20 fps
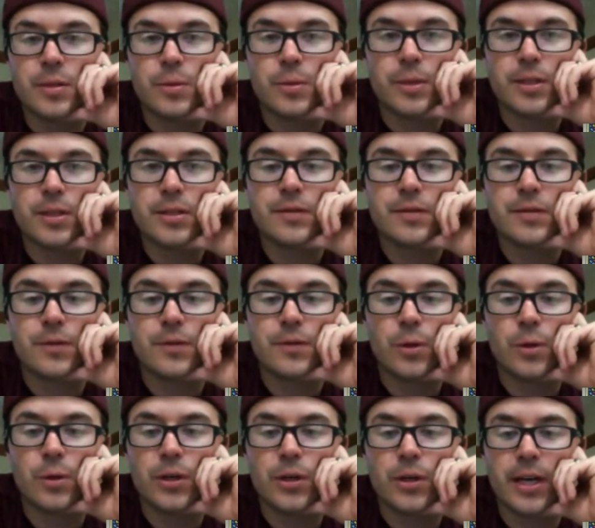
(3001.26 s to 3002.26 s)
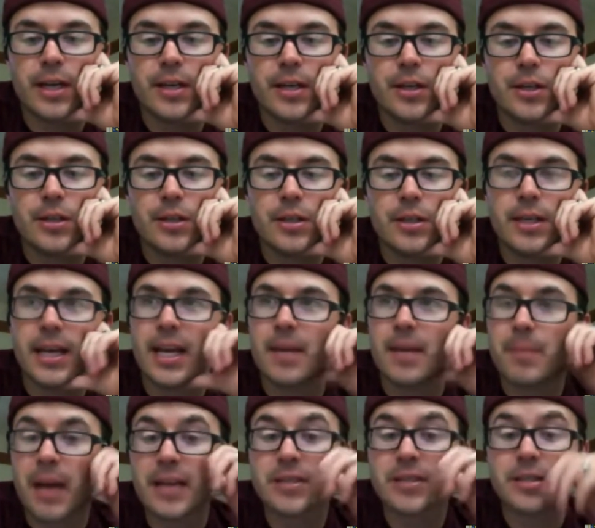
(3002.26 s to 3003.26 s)
works for a nerd
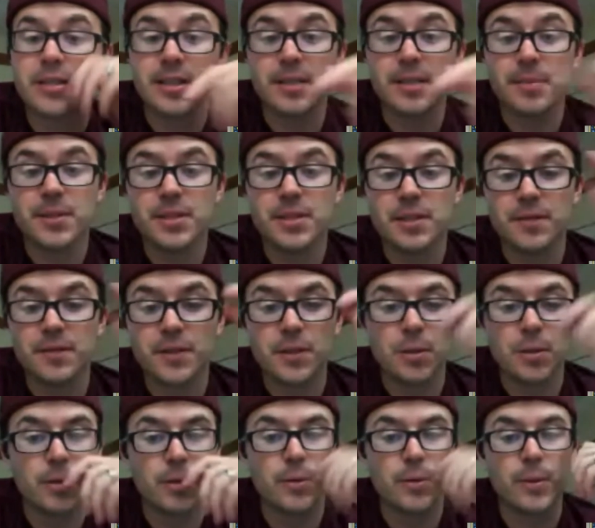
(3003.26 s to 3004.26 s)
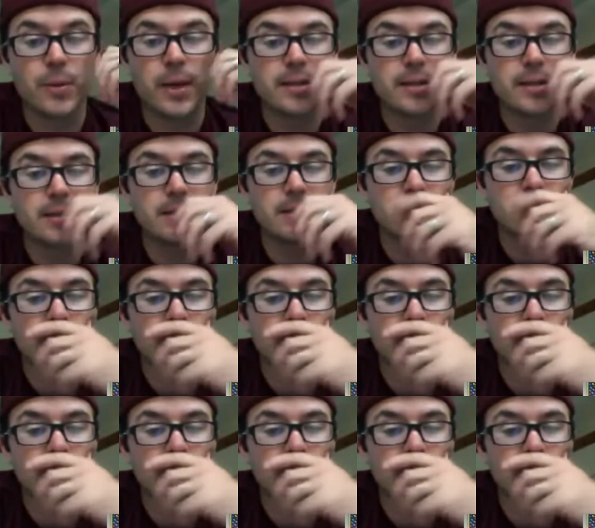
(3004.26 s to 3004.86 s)
camp actually in the Pacific Northwest.